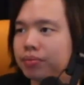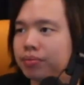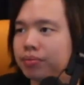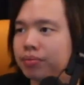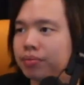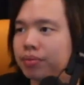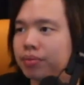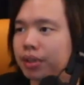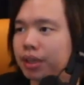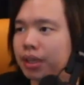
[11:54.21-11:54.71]

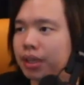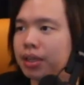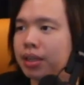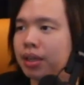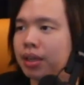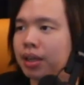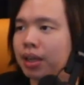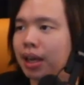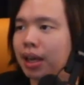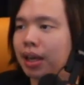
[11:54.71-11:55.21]
Okay,
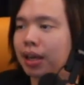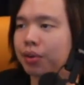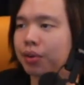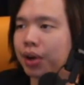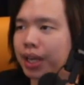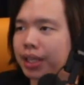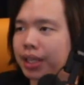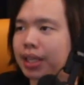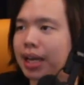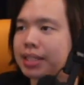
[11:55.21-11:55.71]

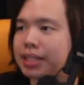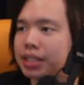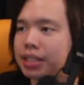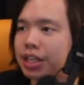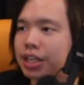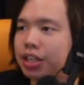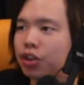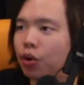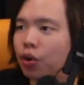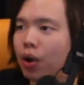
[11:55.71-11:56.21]
great. I see
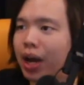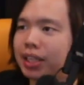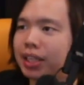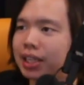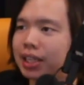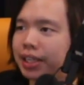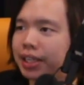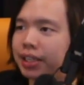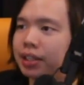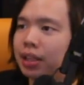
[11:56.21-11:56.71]
you,
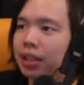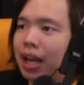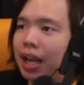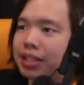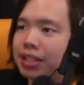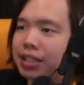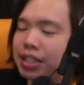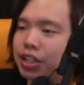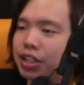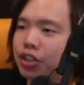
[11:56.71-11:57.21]
Adeline. I
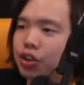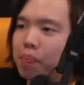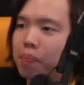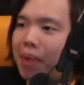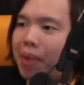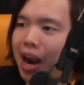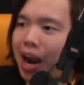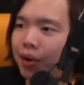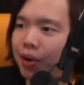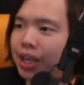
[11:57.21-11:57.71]
see you,
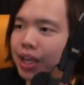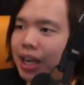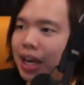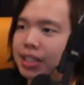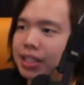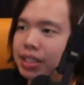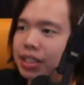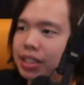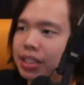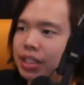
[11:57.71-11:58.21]
Mary. I
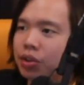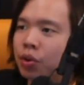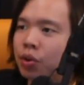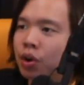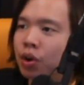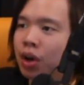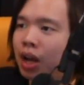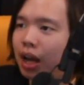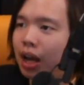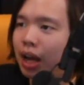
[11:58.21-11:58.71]
see you,
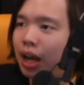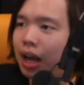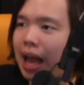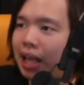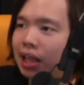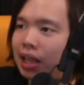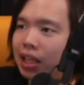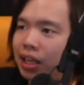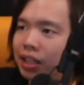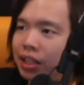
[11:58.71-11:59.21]

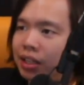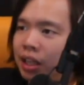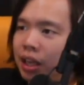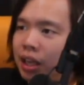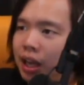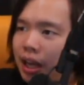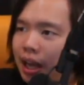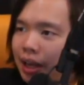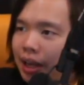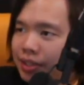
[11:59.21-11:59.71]
Ellen.
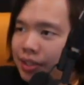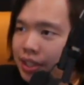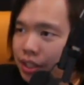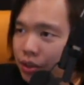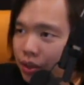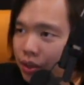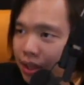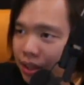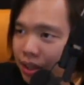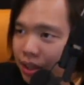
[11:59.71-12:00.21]
I see
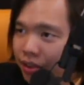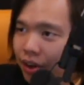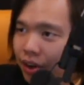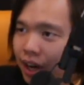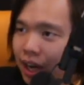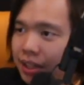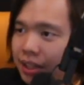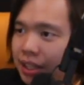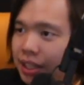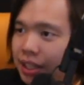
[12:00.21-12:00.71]
you, Intirani,